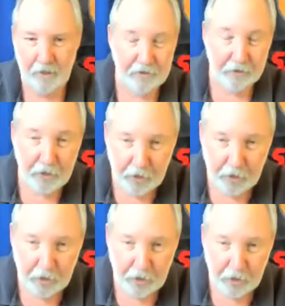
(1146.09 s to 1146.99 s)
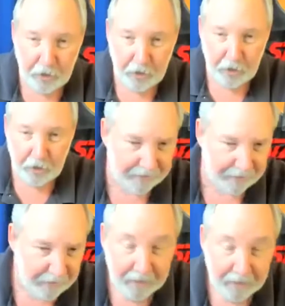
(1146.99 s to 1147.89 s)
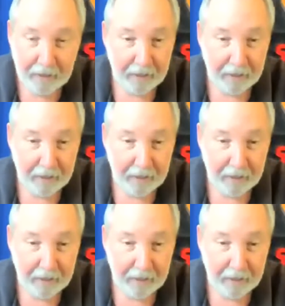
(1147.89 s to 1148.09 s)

and other notes and things like that